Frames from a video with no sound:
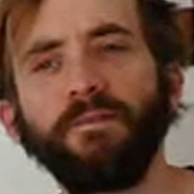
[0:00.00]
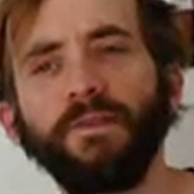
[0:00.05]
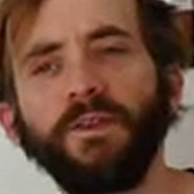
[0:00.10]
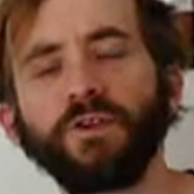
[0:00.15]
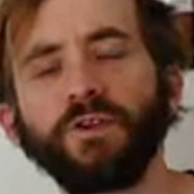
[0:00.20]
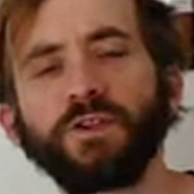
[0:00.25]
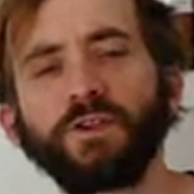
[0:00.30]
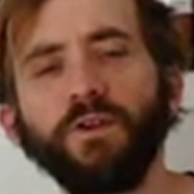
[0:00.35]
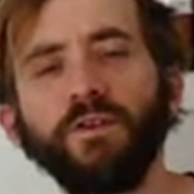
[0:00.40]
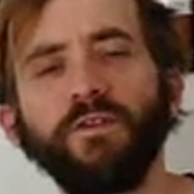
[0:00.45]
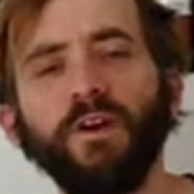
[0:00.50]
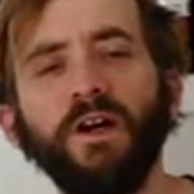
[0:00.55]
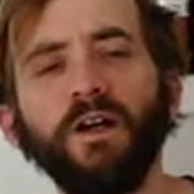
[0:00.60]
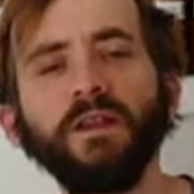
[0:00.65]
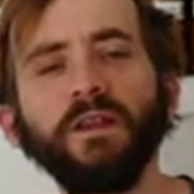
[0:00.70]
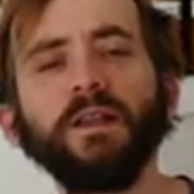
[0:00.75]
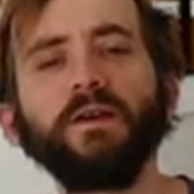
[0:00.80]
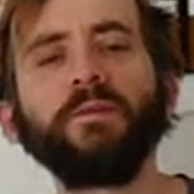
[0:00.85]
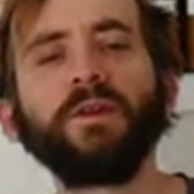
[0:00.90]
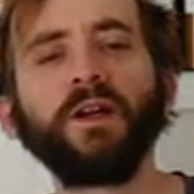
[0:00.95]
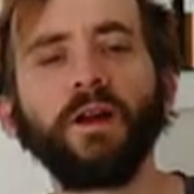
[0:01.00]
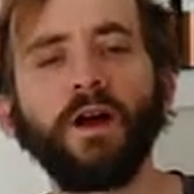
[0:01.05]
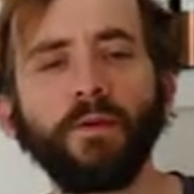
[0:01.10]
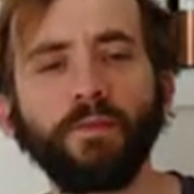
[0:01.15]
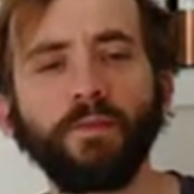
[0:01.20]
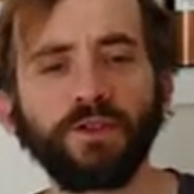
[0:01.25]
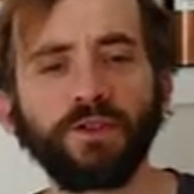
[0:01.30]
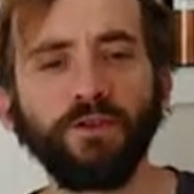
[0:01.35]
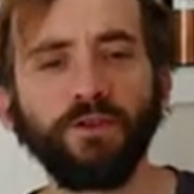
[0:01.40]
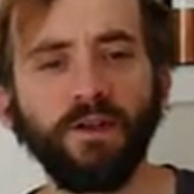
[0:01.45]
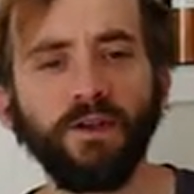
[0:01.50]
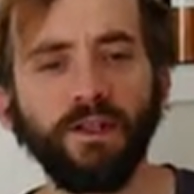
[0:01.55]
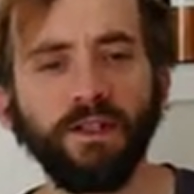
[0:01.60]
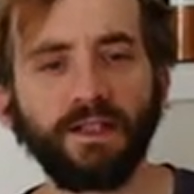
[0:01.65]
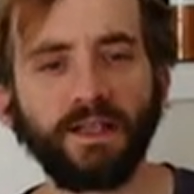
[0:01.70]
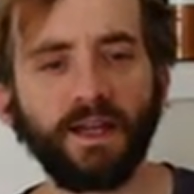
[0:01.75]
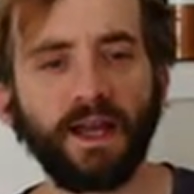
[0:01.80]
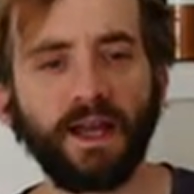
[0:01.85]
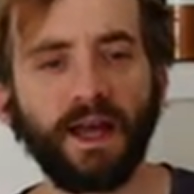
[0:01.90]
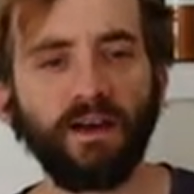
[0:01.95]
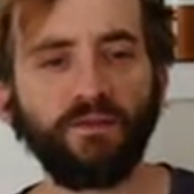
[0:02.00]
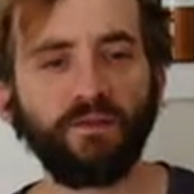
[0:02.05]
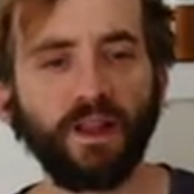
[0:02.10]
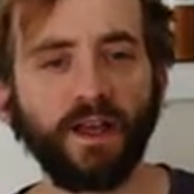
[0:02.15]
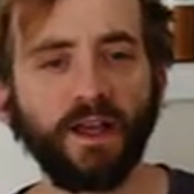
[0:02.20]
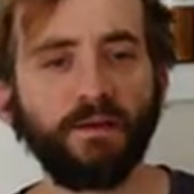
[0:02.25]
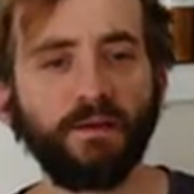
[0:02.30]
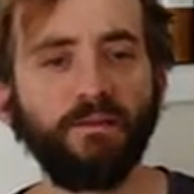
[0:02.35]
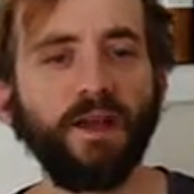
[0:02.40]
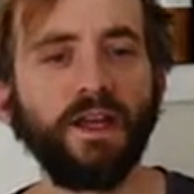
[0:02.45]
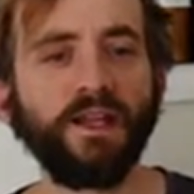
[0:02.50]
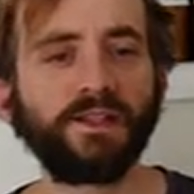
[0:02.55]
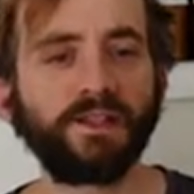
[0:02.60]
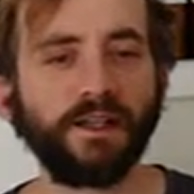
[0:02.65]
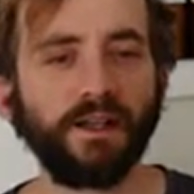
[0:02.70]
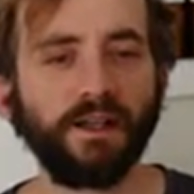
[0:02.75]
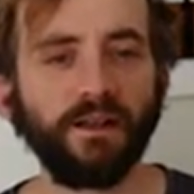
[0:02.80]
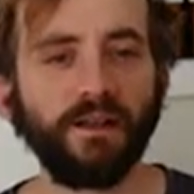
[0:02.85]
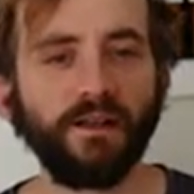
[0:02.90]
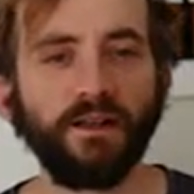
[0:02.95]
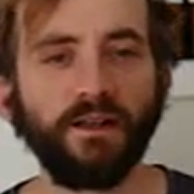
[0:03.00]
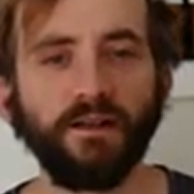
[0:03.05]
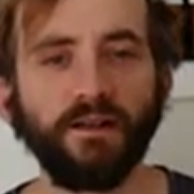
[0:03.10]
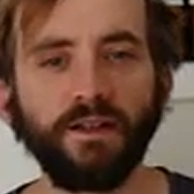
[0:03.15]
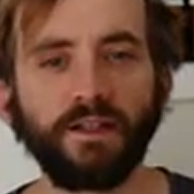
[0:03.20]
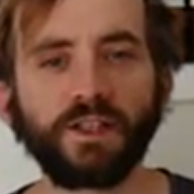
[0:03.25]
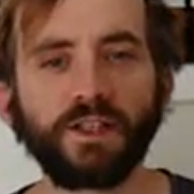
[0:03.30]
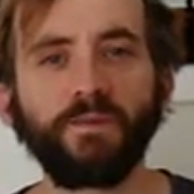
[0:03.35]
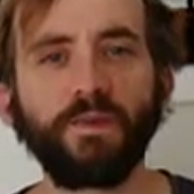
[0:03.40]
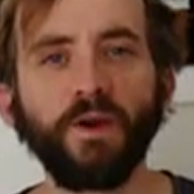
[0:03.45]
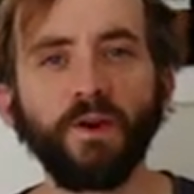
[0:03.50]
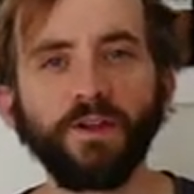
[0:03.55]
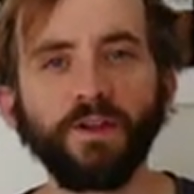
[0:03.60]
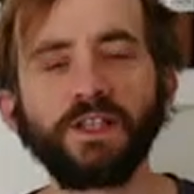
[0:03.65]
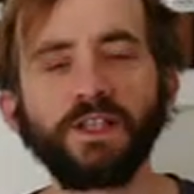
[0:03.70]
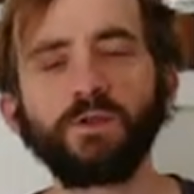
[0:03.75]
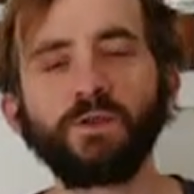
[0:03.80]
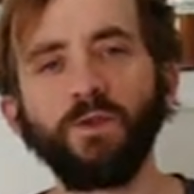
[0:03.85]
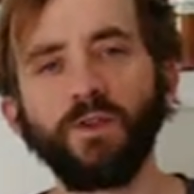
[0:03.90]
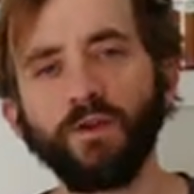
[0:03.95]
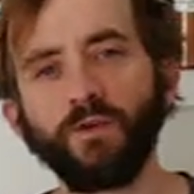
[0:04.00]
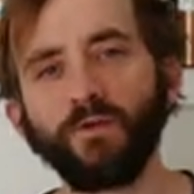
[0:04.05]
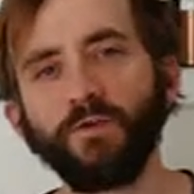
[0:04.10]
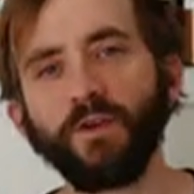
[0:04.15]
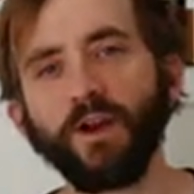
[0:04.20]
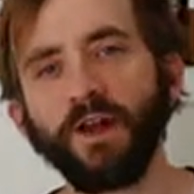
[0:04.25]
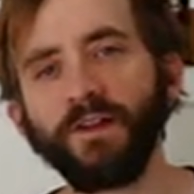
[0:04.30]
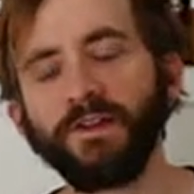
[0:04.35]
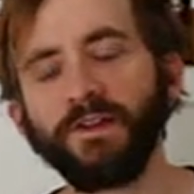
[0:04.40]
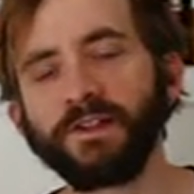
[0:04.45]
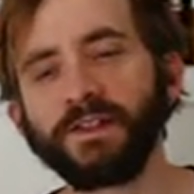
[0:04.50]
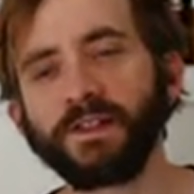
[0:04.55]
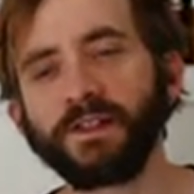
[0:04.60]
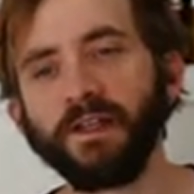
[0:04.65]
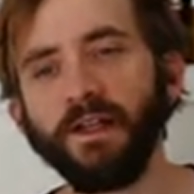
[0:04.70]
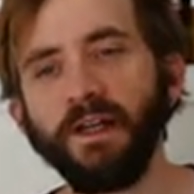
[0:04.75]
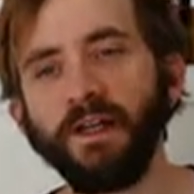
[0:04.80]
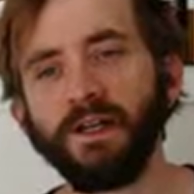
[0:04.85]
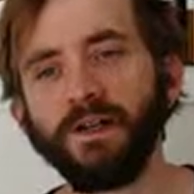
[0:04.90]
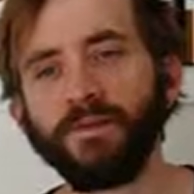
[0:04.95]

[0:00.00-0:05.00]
there's sort of unlimited opportunity to have like amazing experiences with your friends.